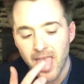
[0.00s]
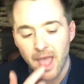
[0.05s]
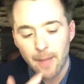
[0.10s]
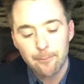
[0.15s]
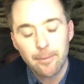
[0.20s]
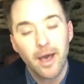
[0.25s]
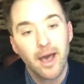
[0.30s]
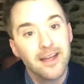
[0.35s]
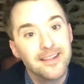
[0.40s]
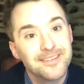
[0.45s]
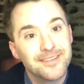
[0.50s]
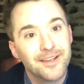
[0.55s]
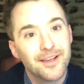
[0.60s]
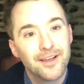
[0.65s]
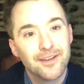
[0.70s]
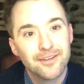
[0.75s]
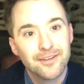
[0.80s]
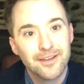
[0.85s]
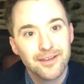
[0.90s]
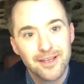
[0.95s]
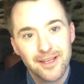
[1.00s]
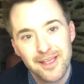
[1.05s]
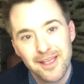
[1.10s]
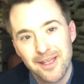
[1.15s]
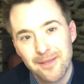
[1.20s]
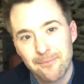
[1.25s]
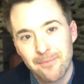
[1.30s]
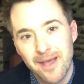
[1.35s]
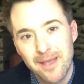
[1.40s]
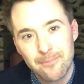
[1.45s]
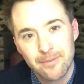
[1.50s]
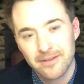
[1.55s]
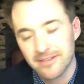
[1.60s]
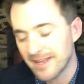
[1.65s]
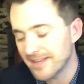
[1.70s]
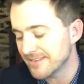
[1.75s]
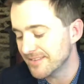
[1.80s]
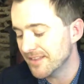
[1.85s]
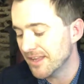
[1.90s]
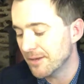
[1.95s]
But in my book,
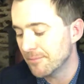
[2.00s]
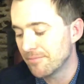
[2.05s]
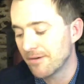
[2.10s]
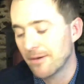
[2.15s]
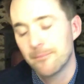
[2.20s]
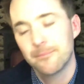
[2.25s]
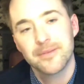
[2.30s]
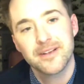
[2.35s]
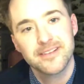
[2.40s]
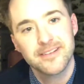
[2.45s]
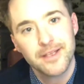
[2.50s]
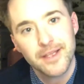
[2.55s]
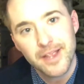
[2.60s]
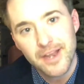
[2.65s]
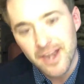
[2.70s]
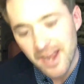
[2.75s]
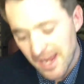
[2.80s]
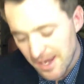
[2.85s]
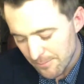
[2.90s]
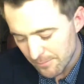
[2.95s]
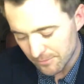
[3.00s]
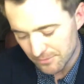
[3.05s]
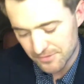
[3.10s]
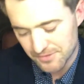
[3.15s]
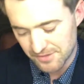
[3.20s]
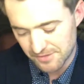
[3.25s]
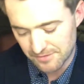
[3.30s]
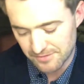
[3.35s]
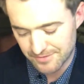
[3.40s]
that's no problem because it enables you